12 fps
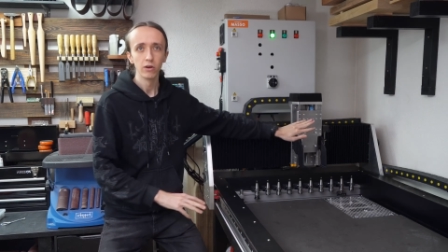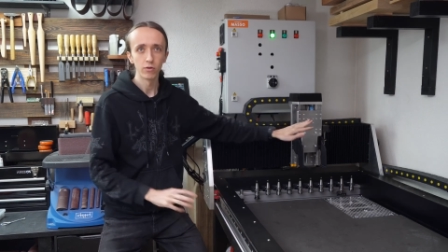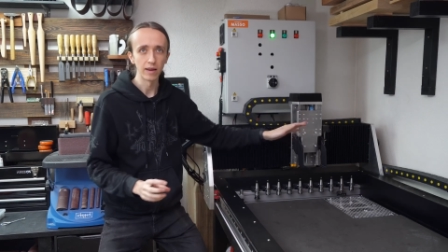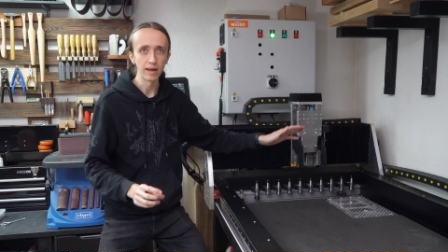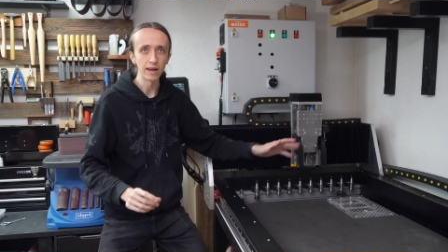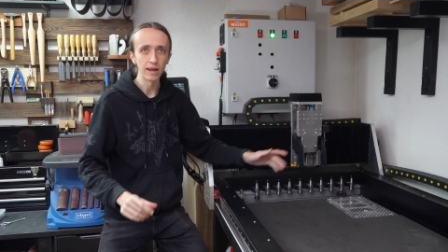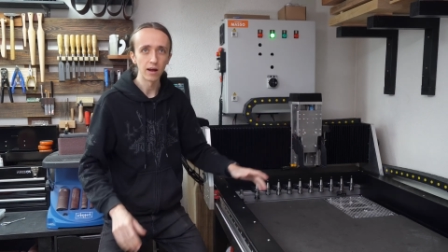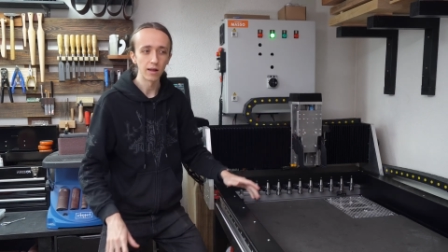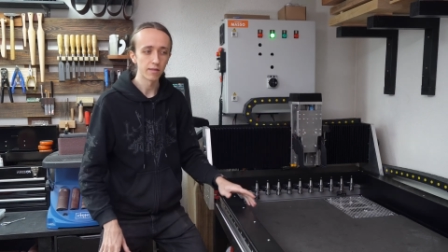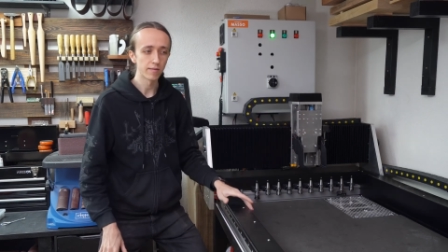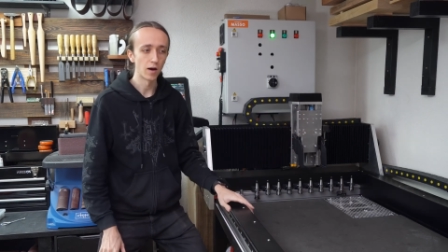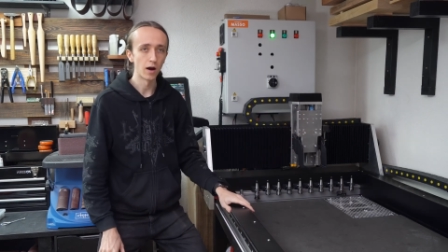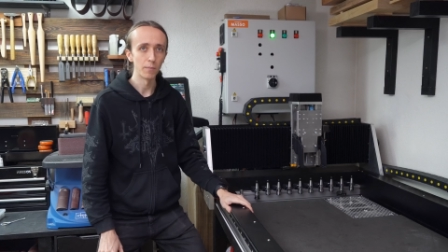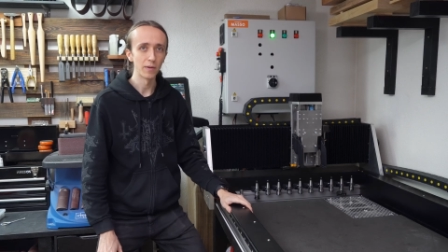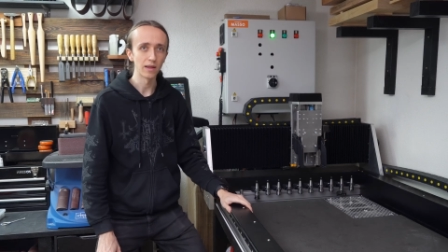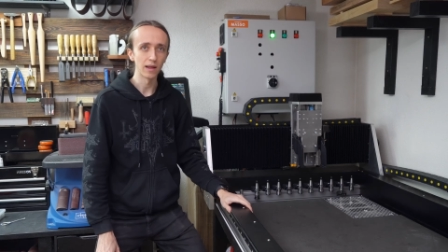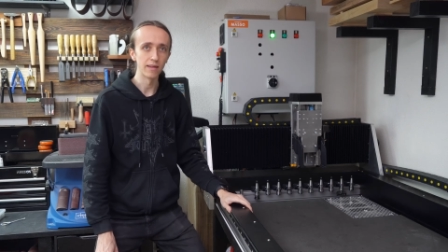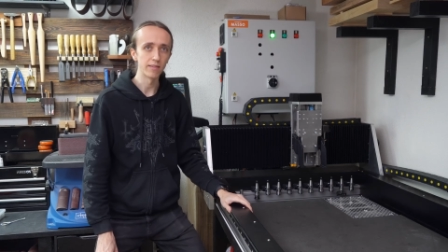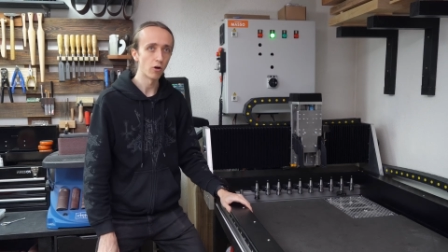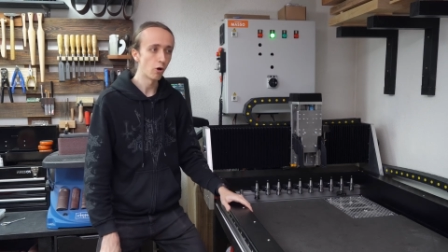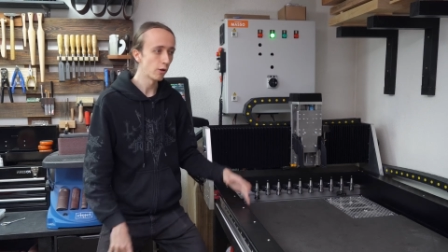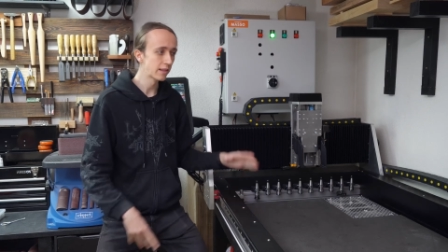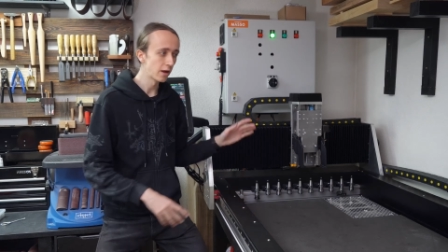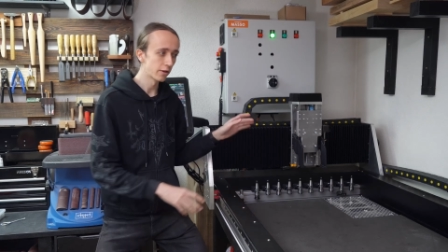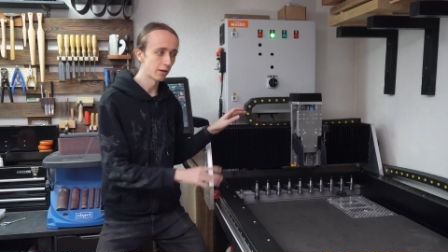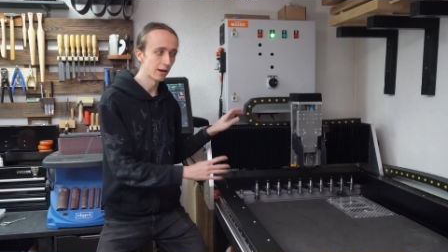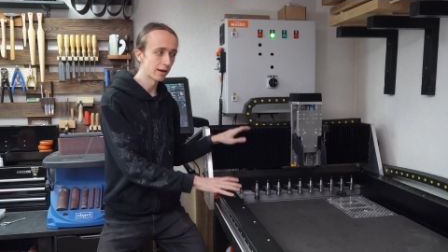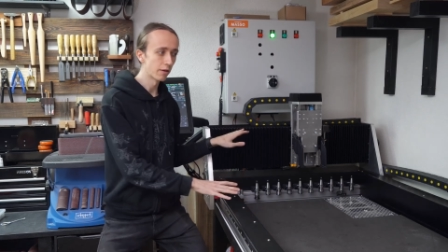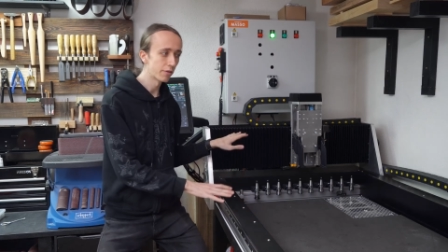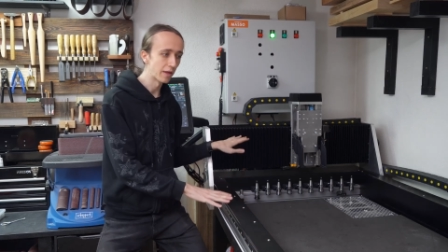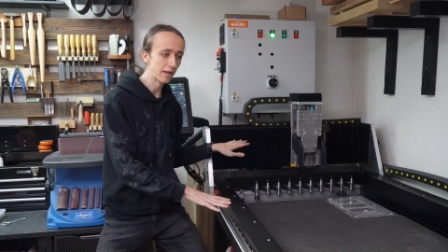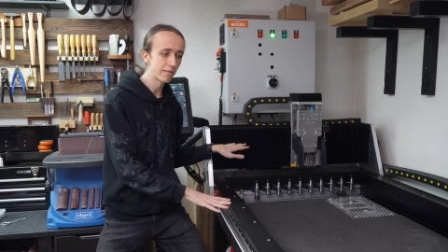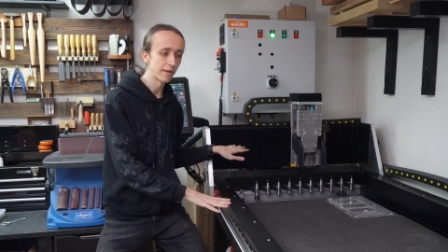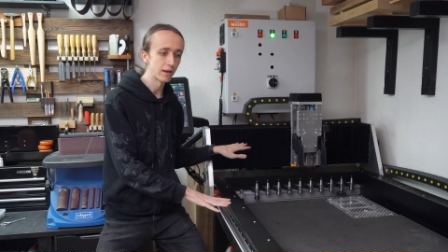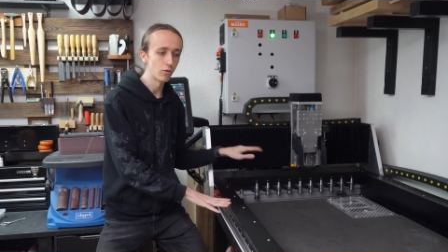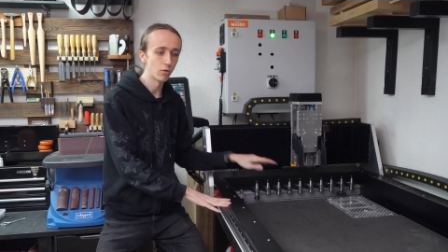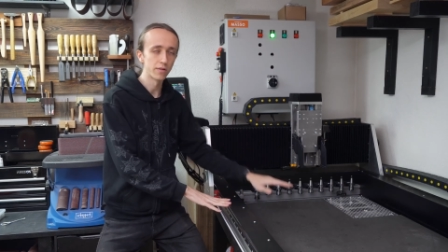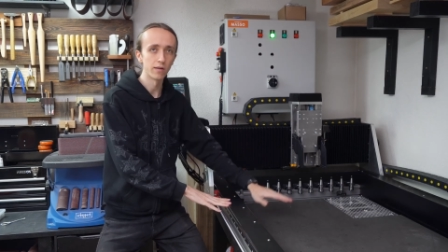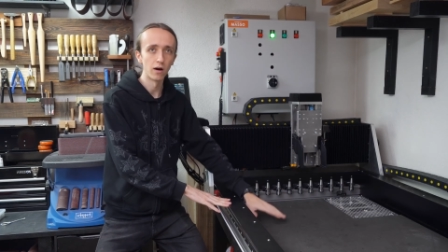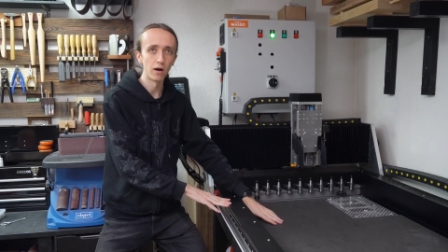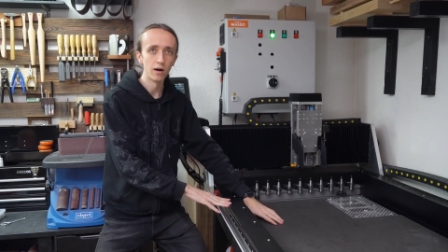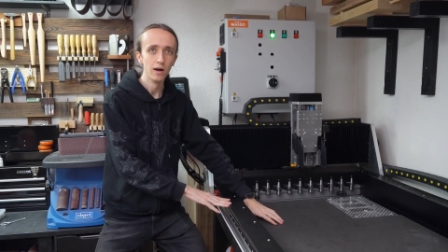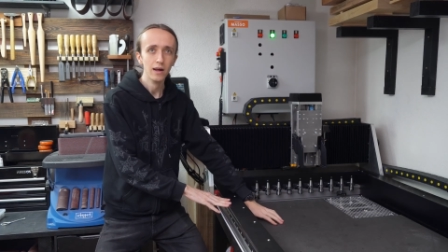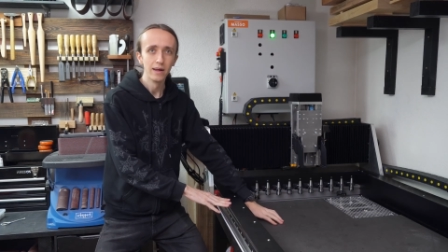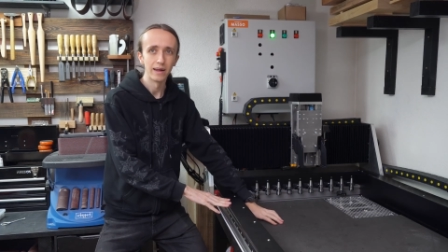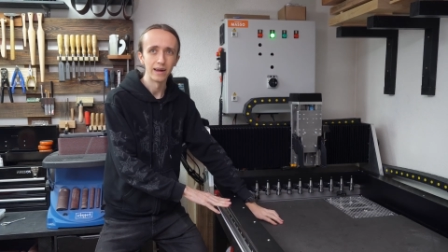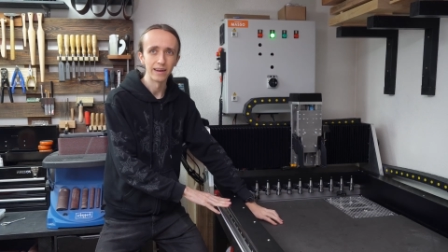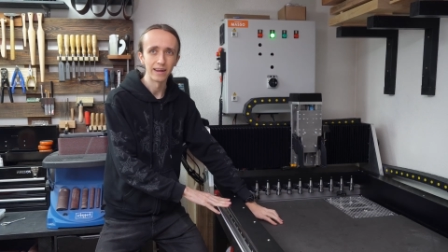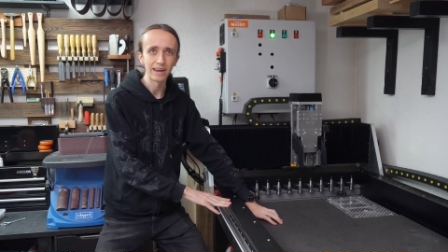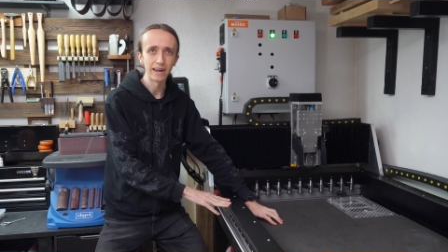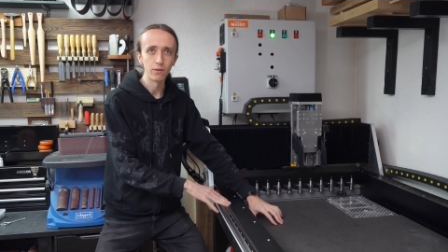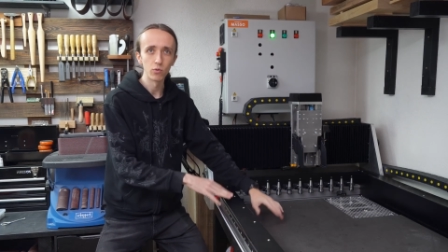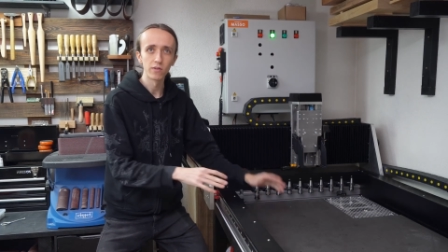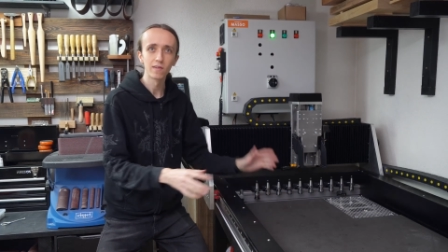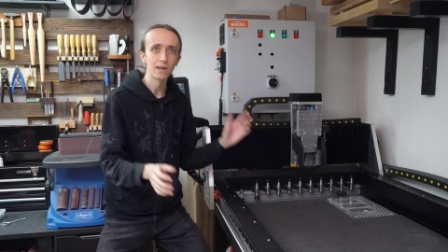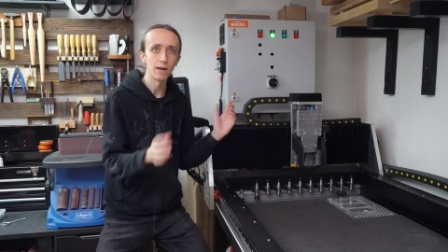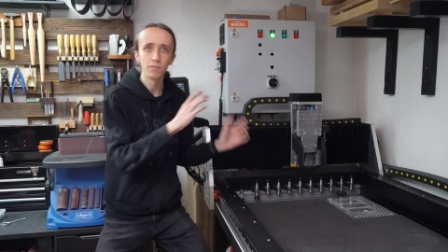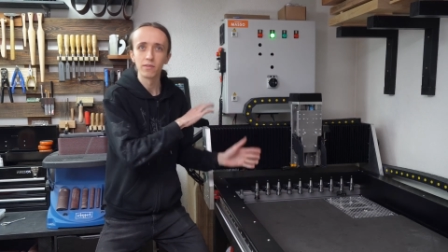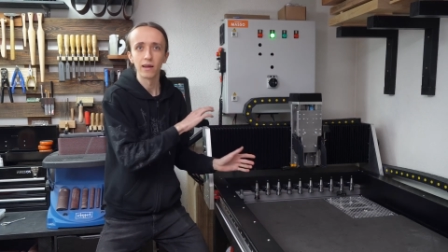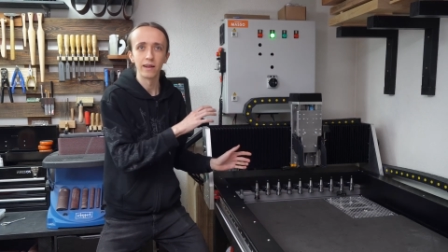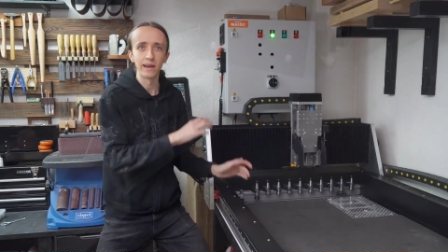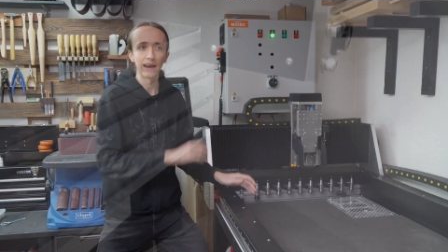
Today's topic is all the other little things that you saw uh, that kind of were skipped in the